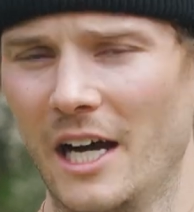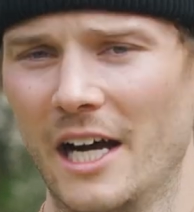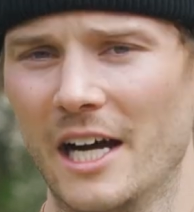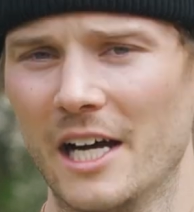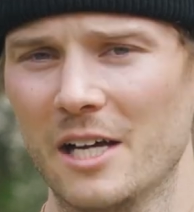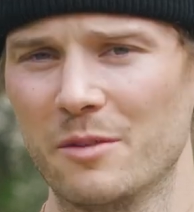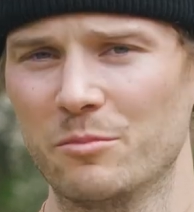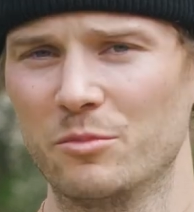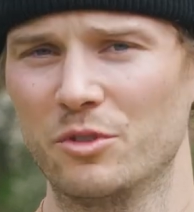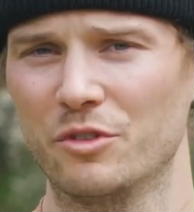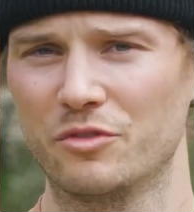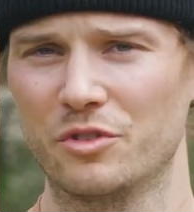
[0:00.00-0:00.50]

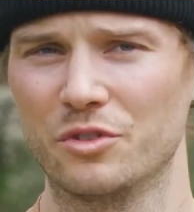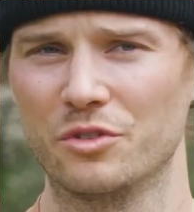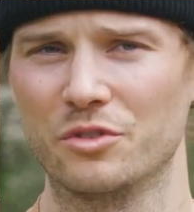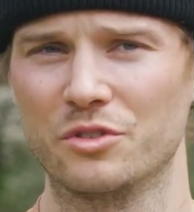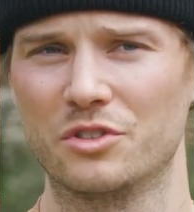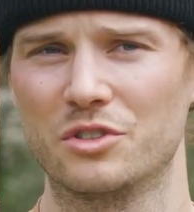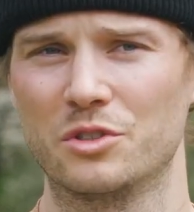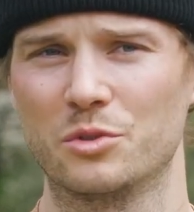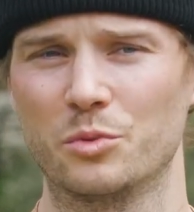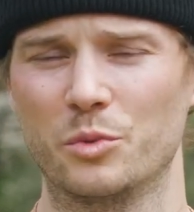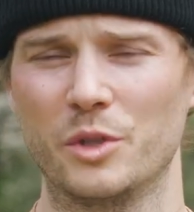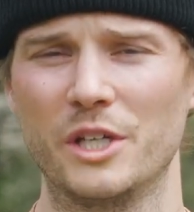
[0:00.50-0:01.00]
I moved to
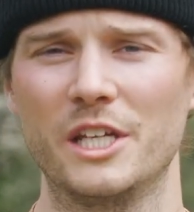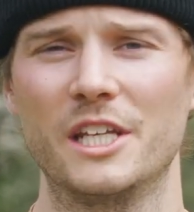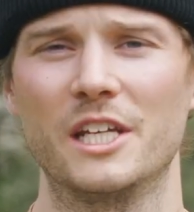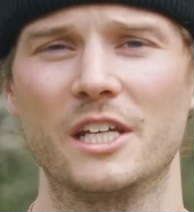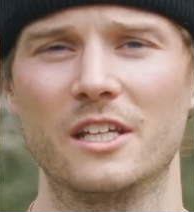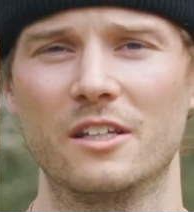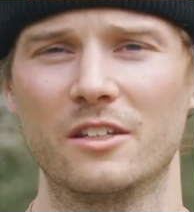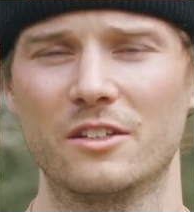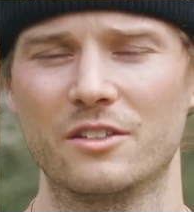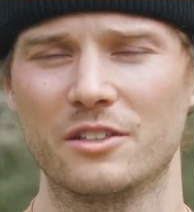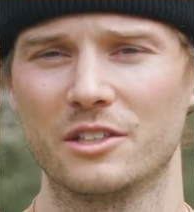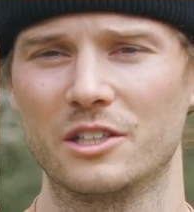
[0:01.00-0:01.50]

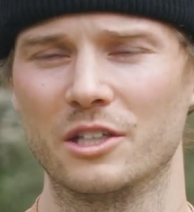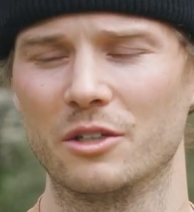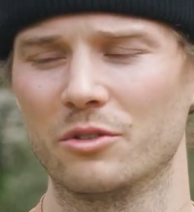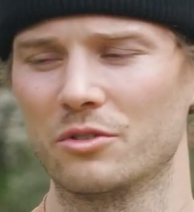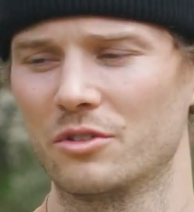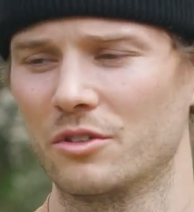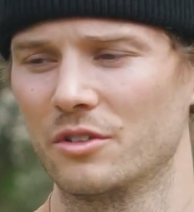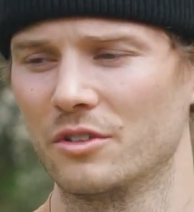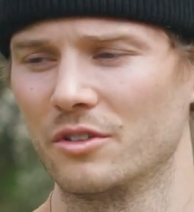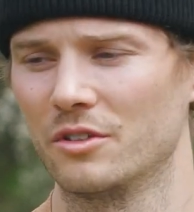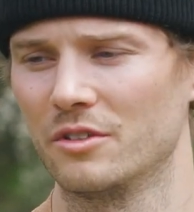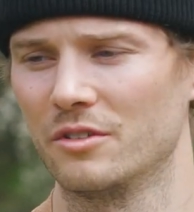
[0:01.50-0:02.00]
Sweden to go
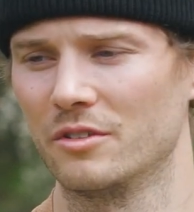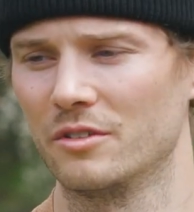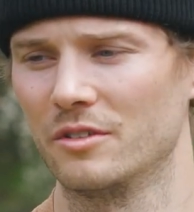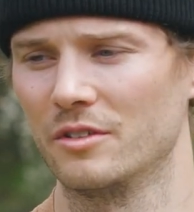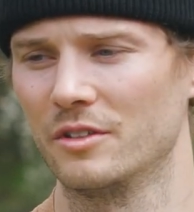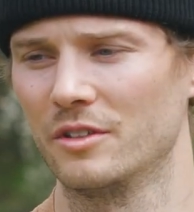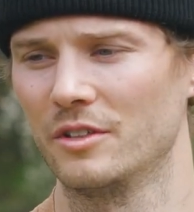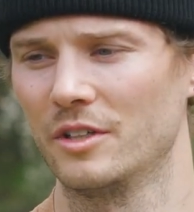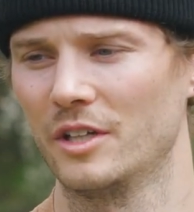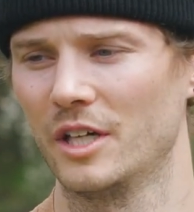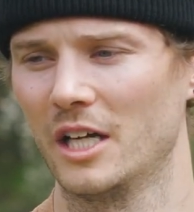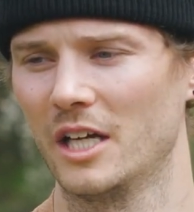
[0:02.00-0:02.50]
to
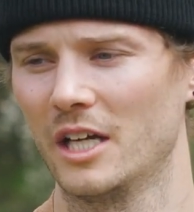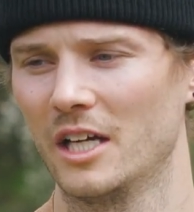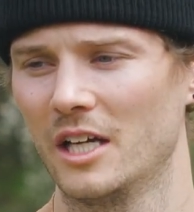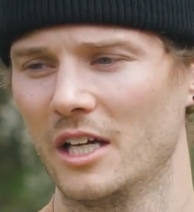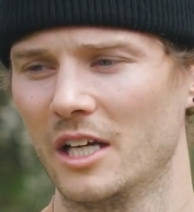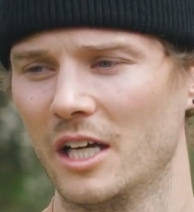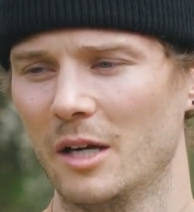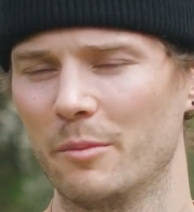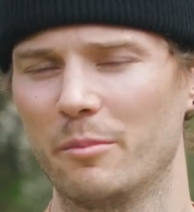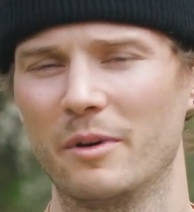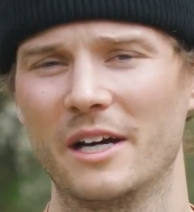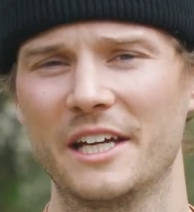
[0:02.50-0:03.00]

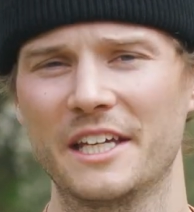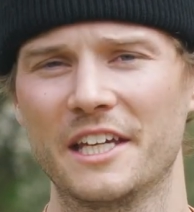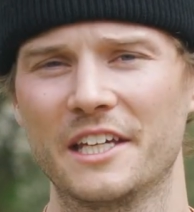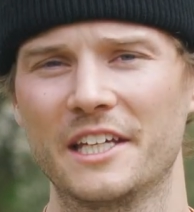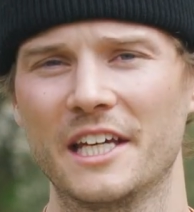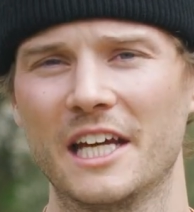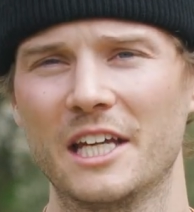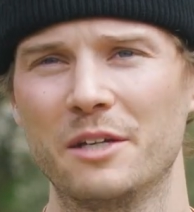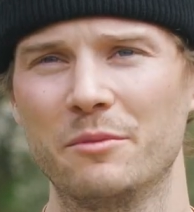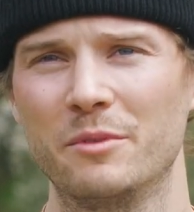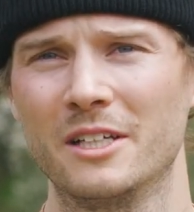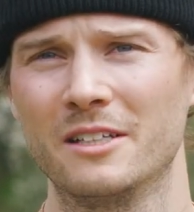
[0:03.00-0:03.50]
uh, a bike
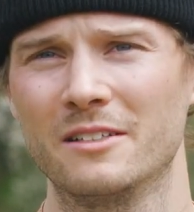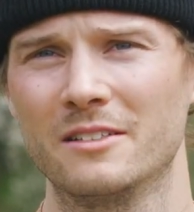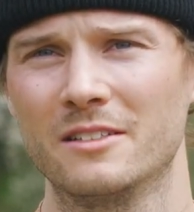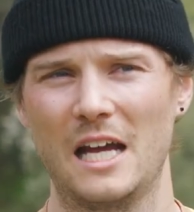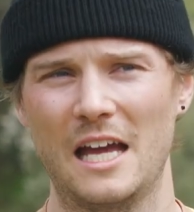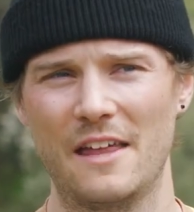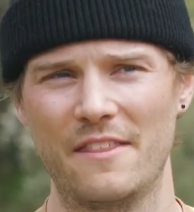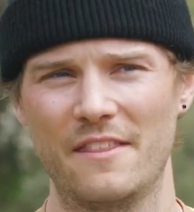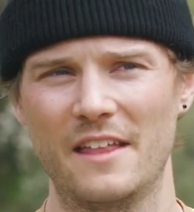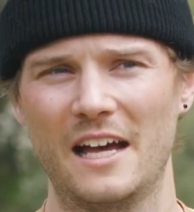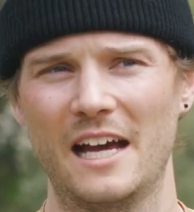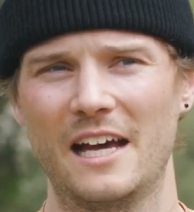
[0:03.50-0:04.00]
academy
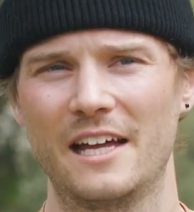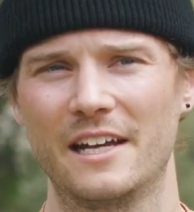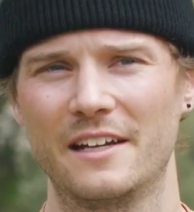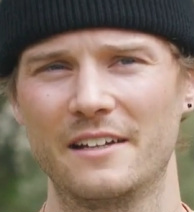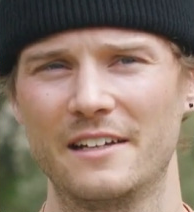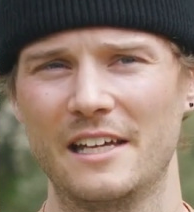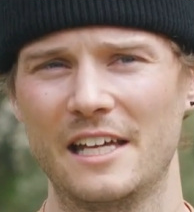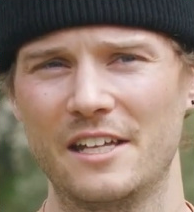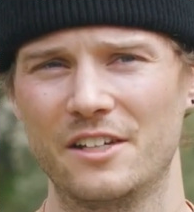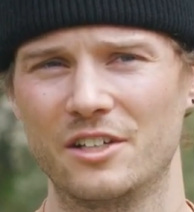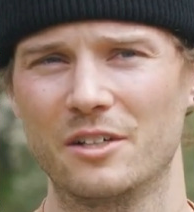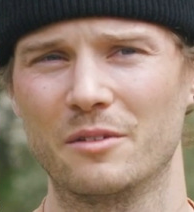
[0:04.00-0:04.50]
and
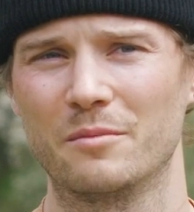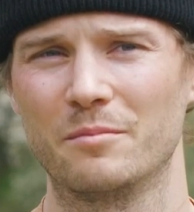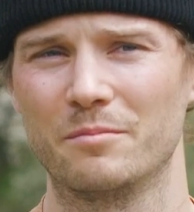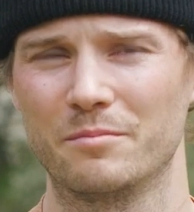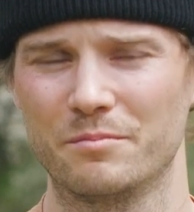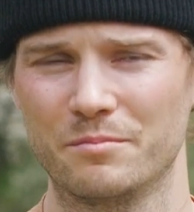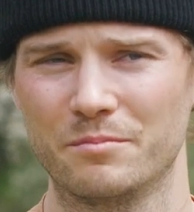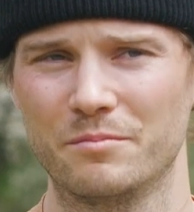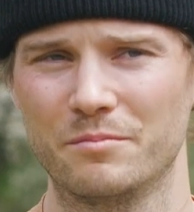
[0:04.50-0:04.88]
that ended up